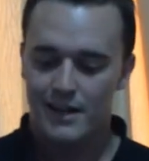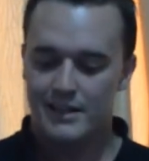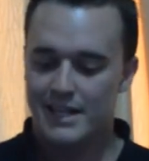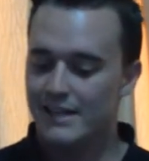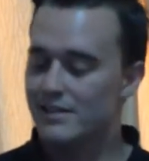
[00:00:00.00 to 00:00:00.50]

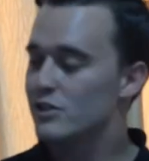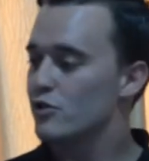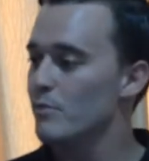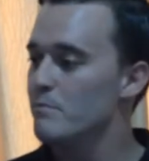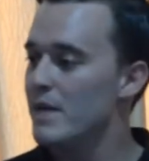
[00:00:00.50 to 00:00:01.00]
It takes a
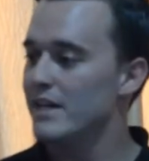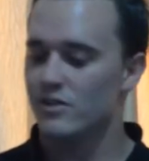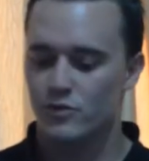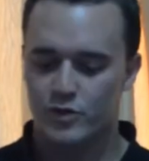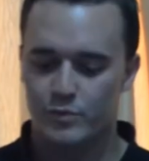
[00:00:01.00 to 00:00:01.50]

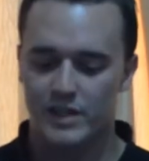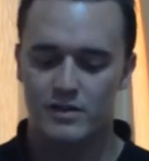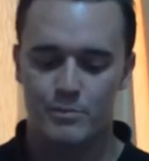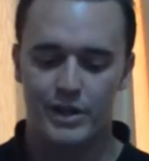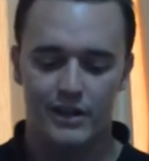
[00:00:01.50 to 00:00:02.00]
tremendous
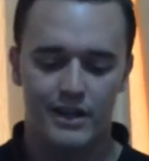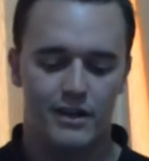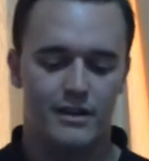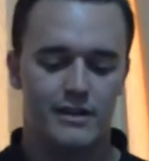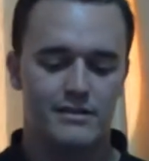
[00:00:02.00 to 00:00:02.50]
responsibility
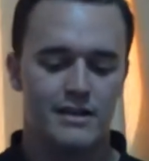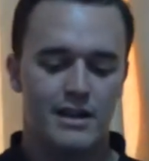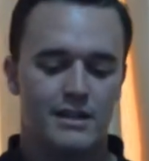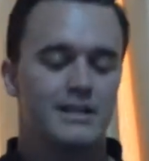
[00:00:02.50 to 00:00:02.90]
on us